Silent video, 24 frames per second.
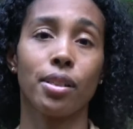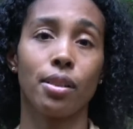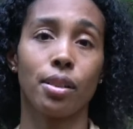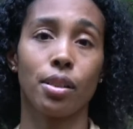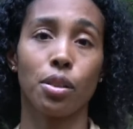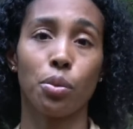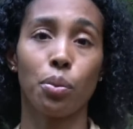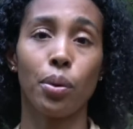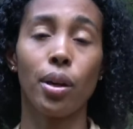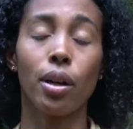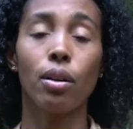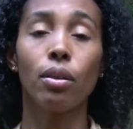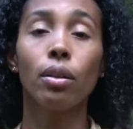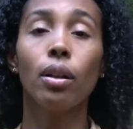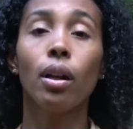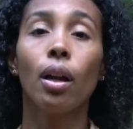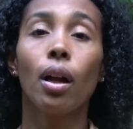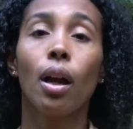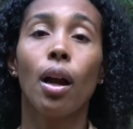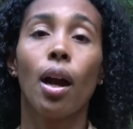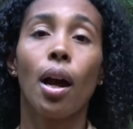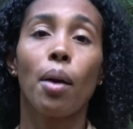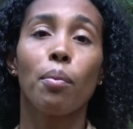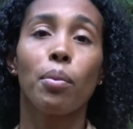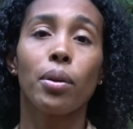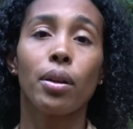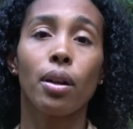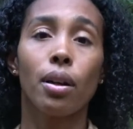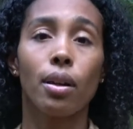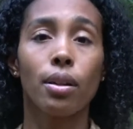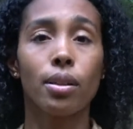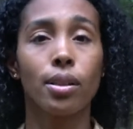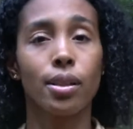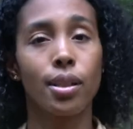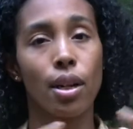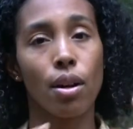as well,
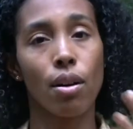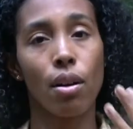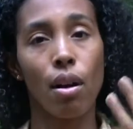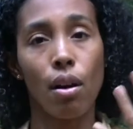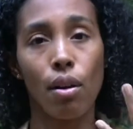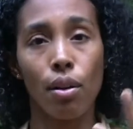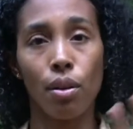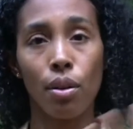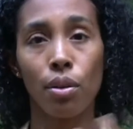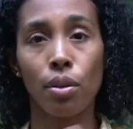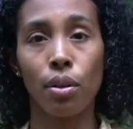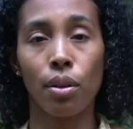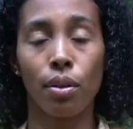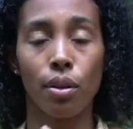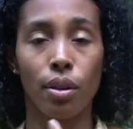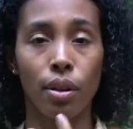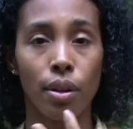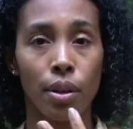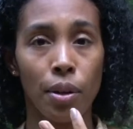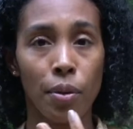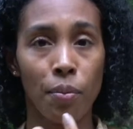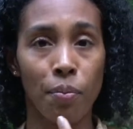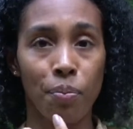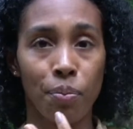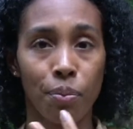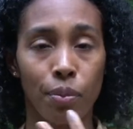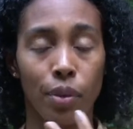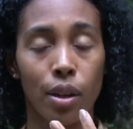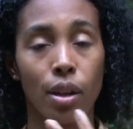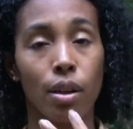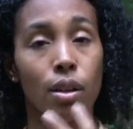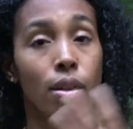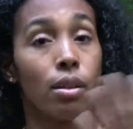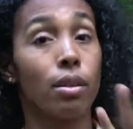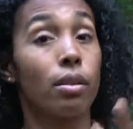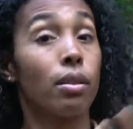because they're all
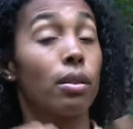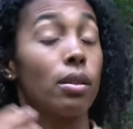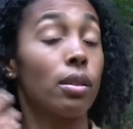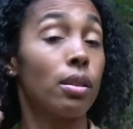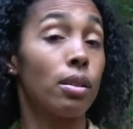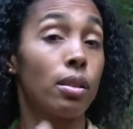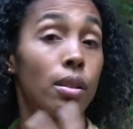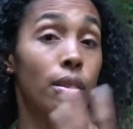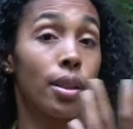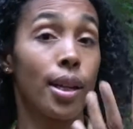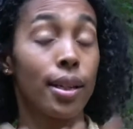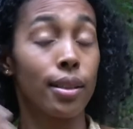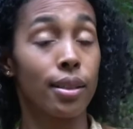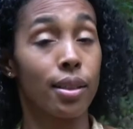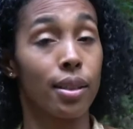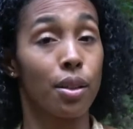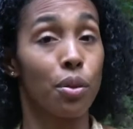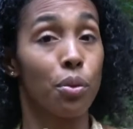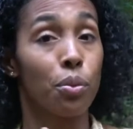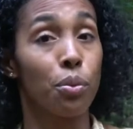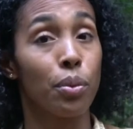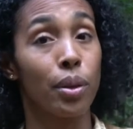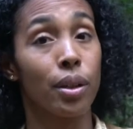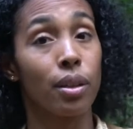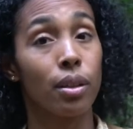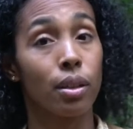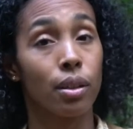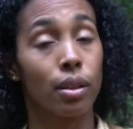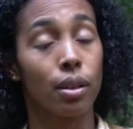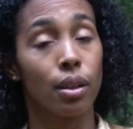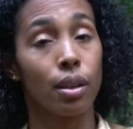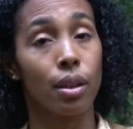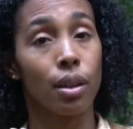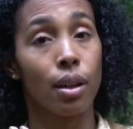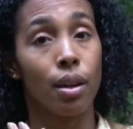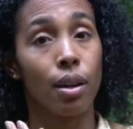you're connecting with
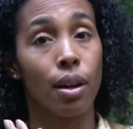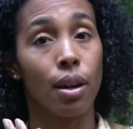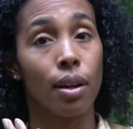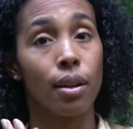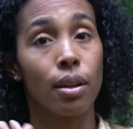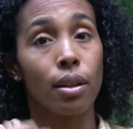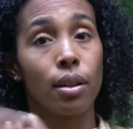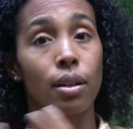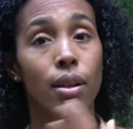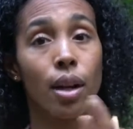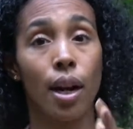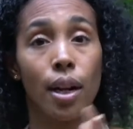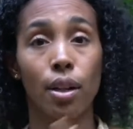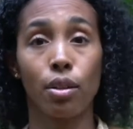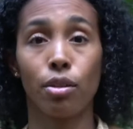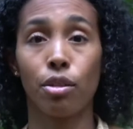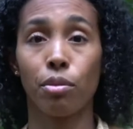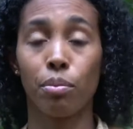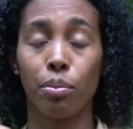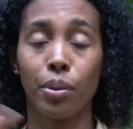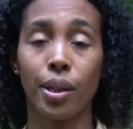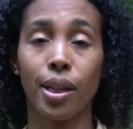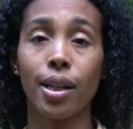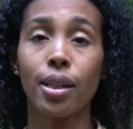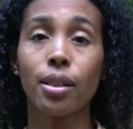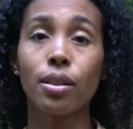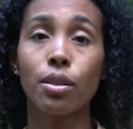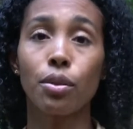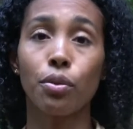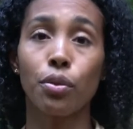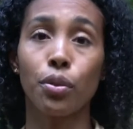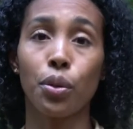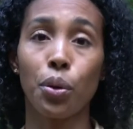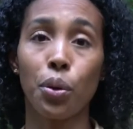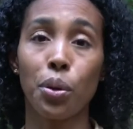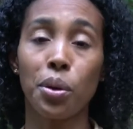other kind of beings,
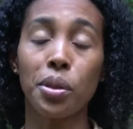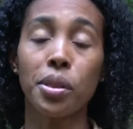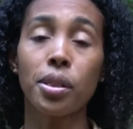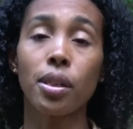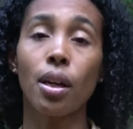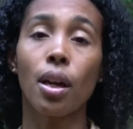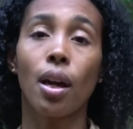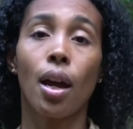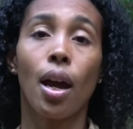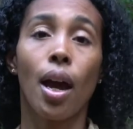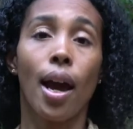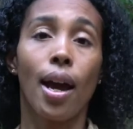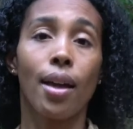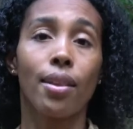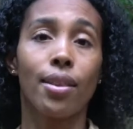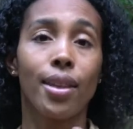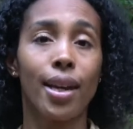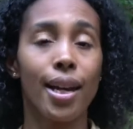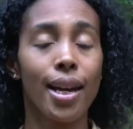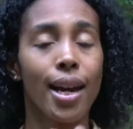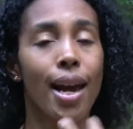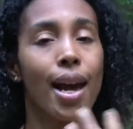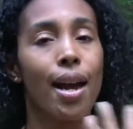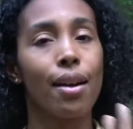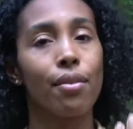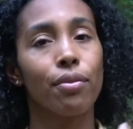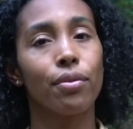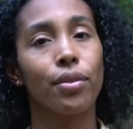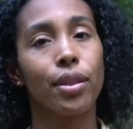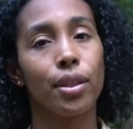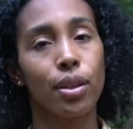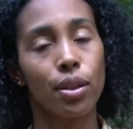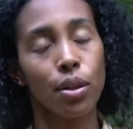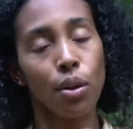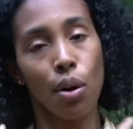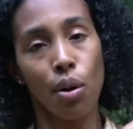of course, and they have
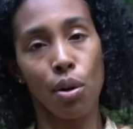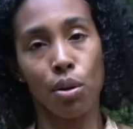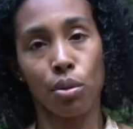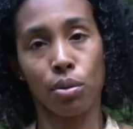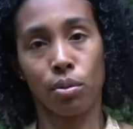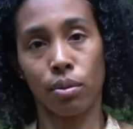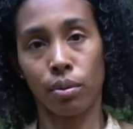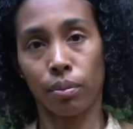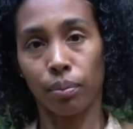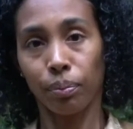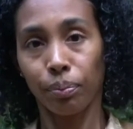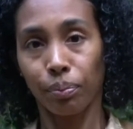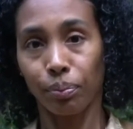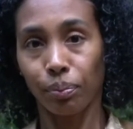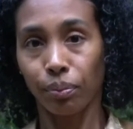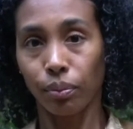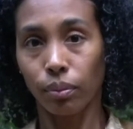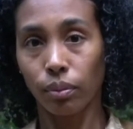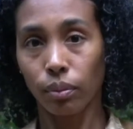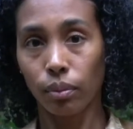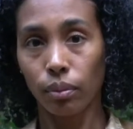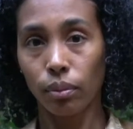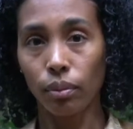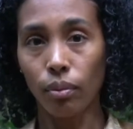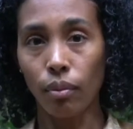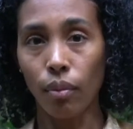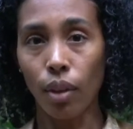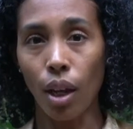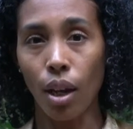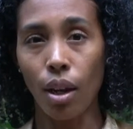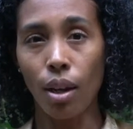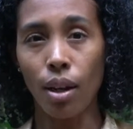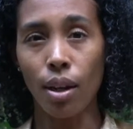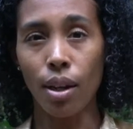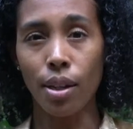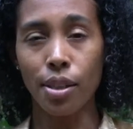their own
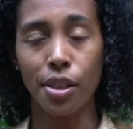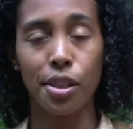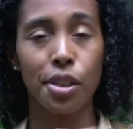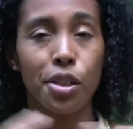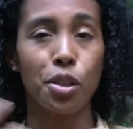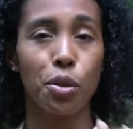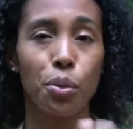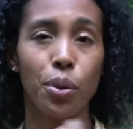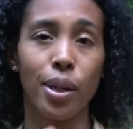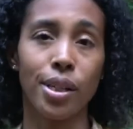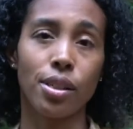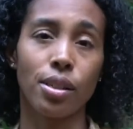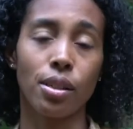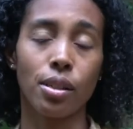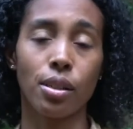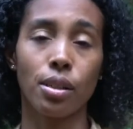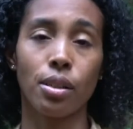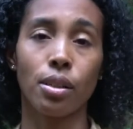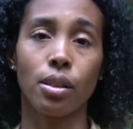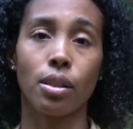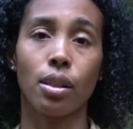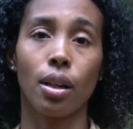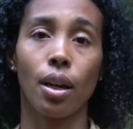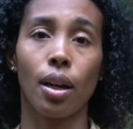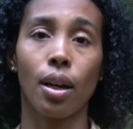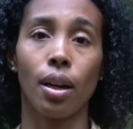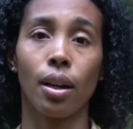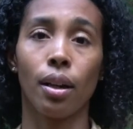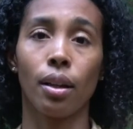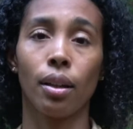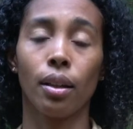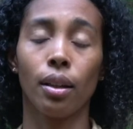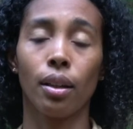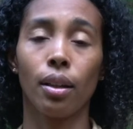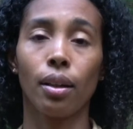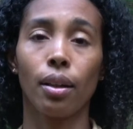situations
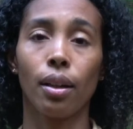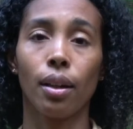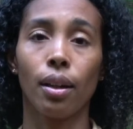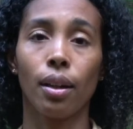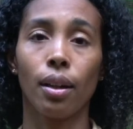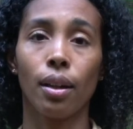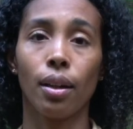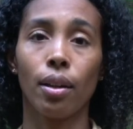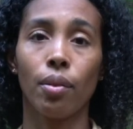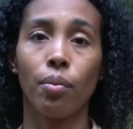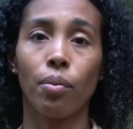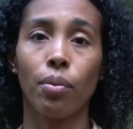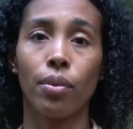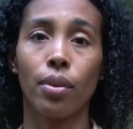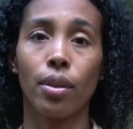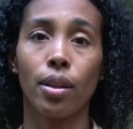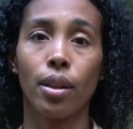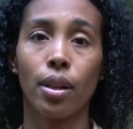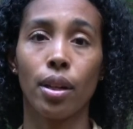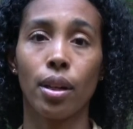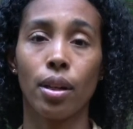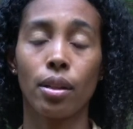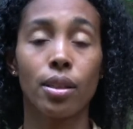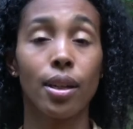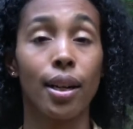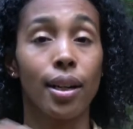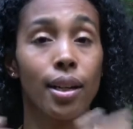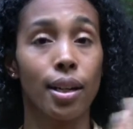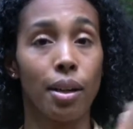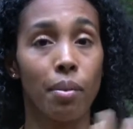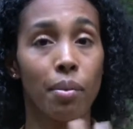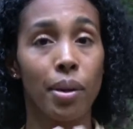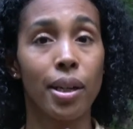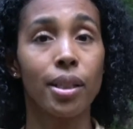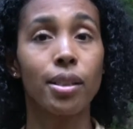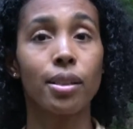and their
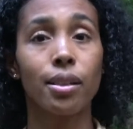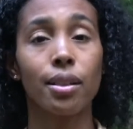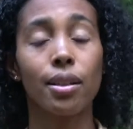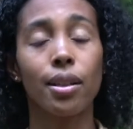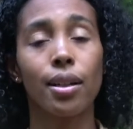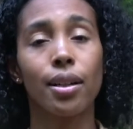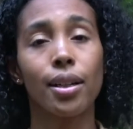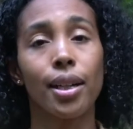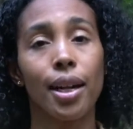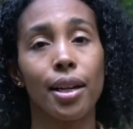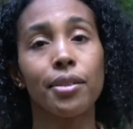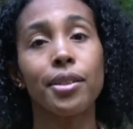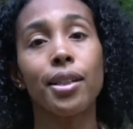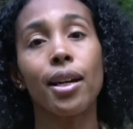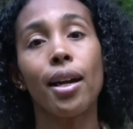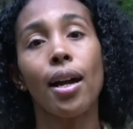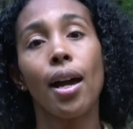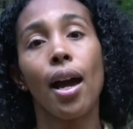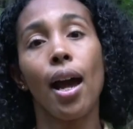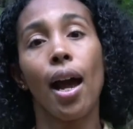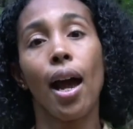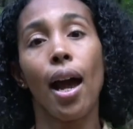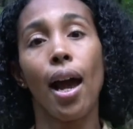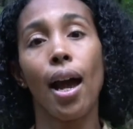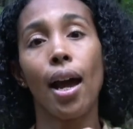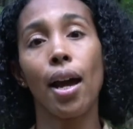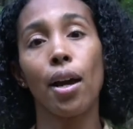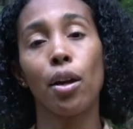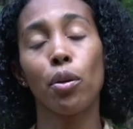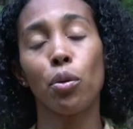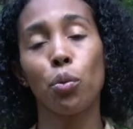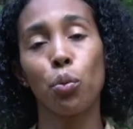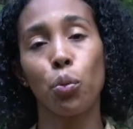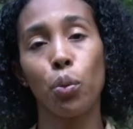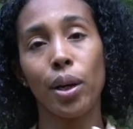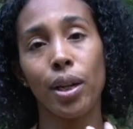dynamics in their lives,
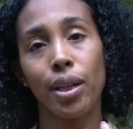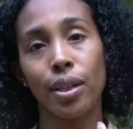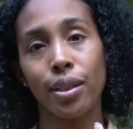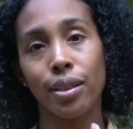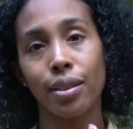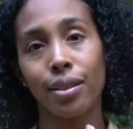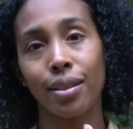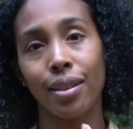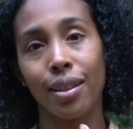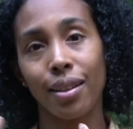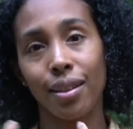and when